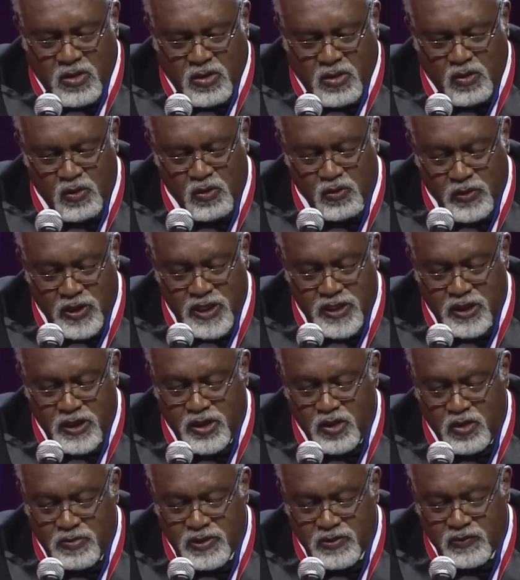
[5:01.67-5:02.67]
who run the
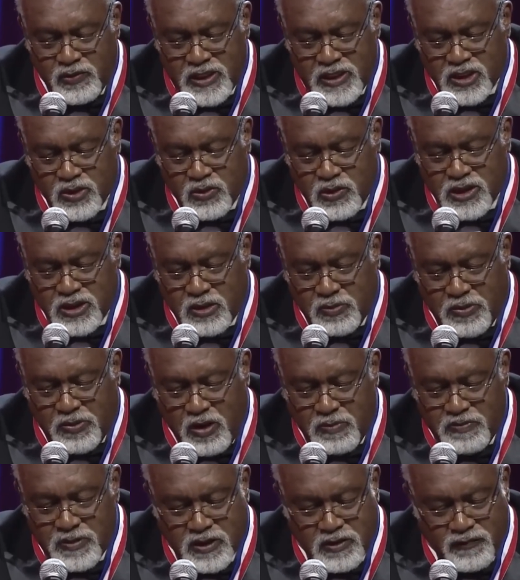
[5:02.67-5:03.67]
human resource
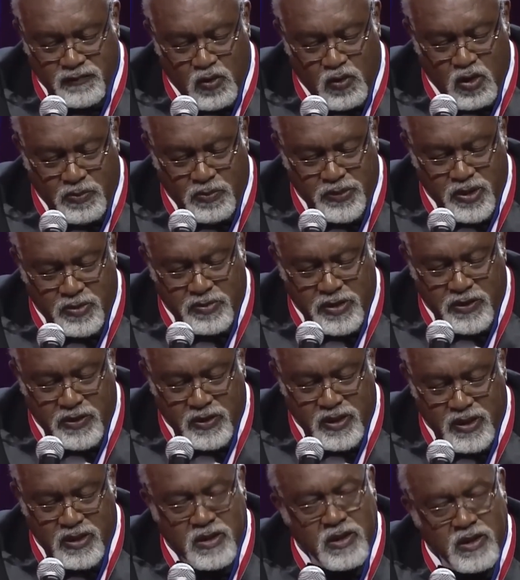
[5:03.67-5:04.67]
departments of corporate
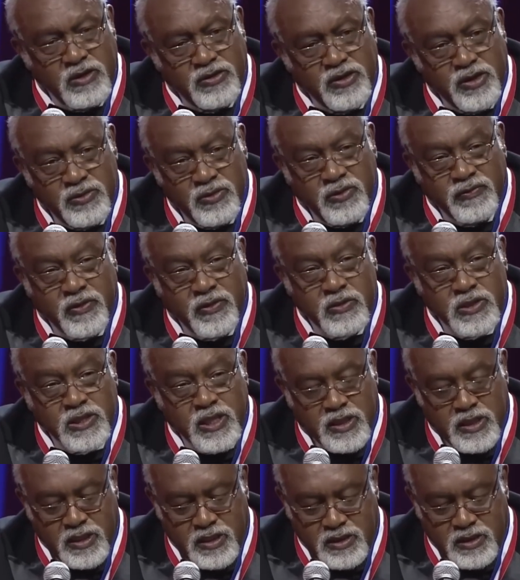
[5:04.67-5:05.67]
America, the
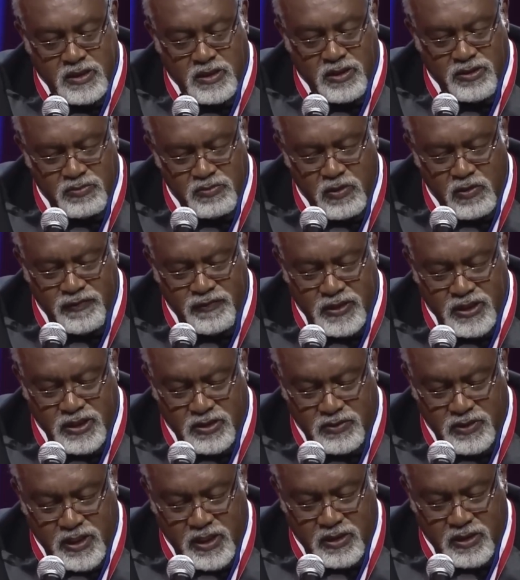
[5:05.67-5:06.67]
universities, the movie
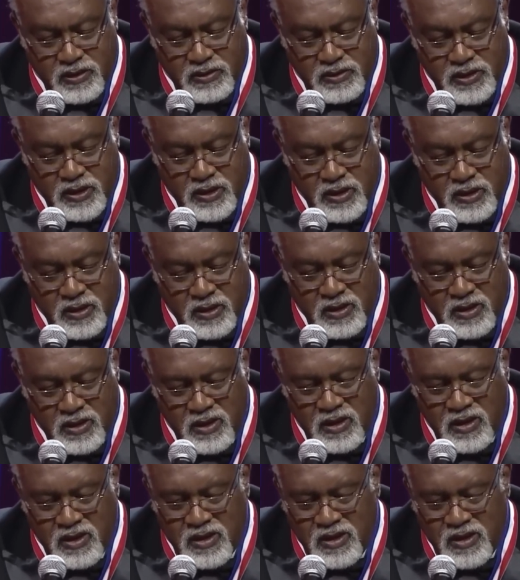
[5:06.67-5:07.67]
studios.
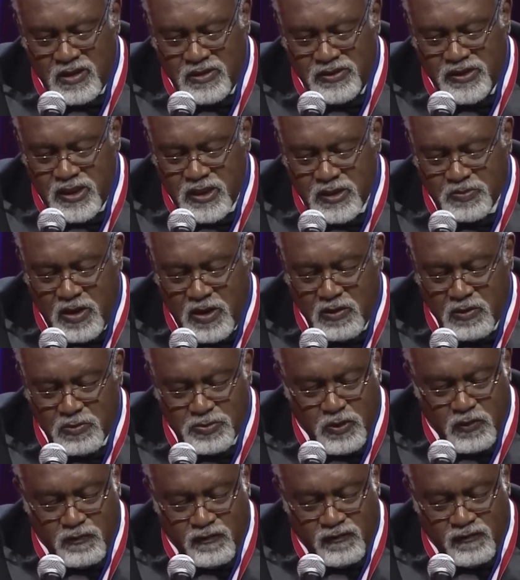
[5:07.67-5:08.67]
These
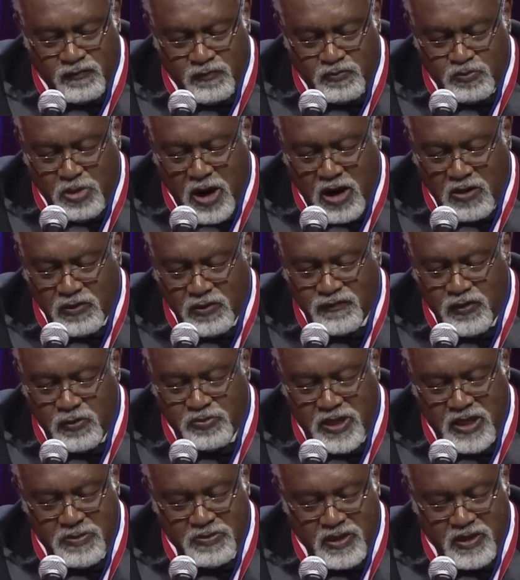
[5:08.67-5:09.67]
powerful
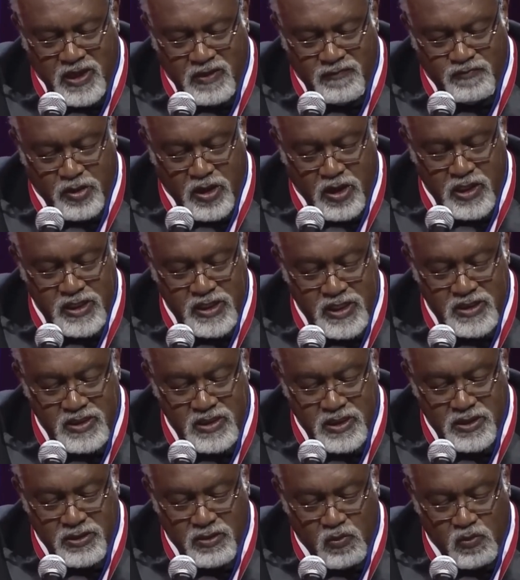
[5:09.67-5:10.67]
people have bought
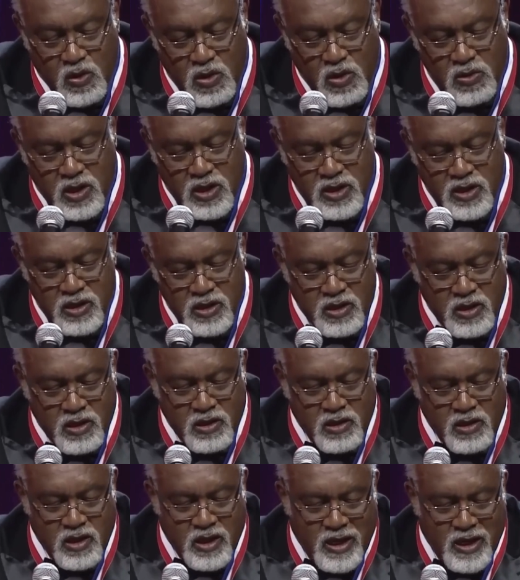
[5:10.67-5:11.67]
into the woke
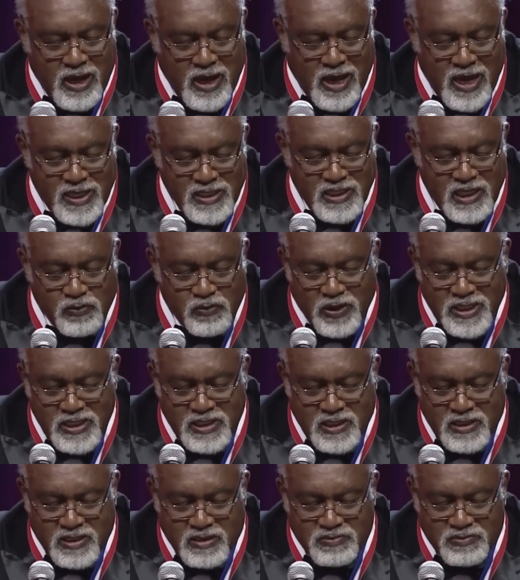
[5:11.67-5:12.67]

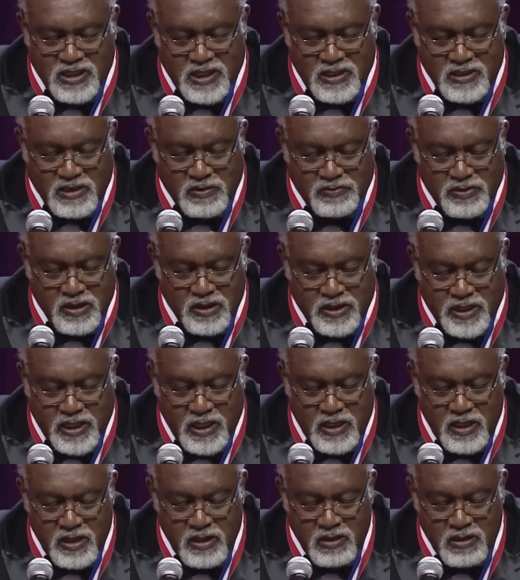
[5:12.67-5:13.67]
anti-racism
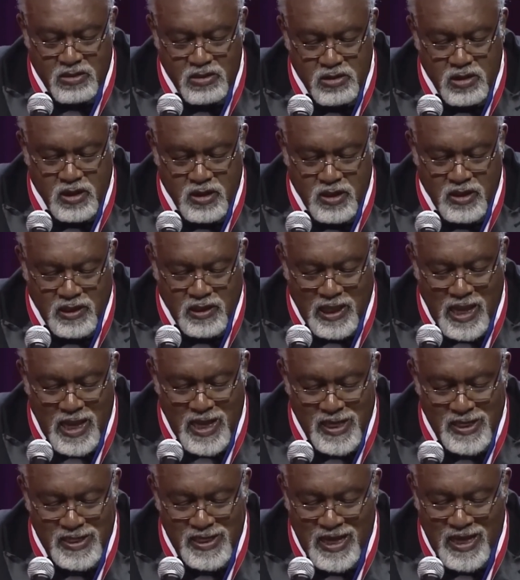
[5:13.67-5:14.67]
sensibility, hook,
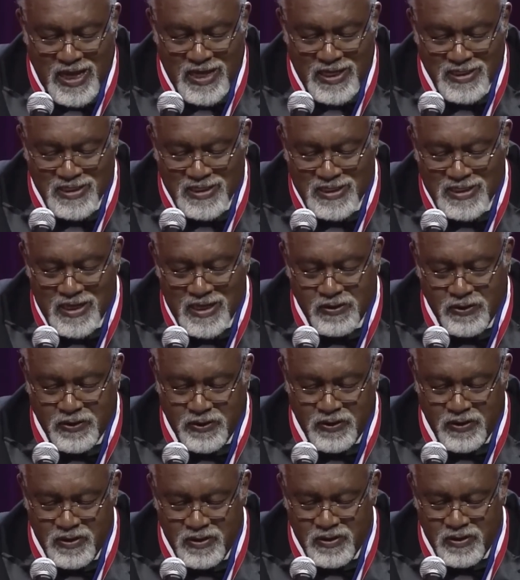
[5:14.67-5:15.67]
line, and
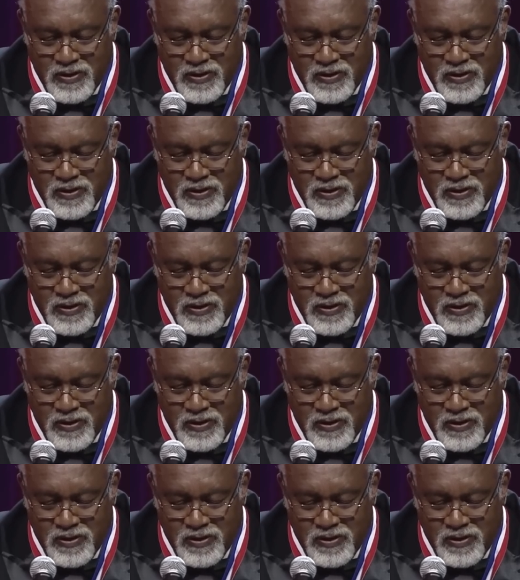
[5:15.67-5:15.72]
sinker,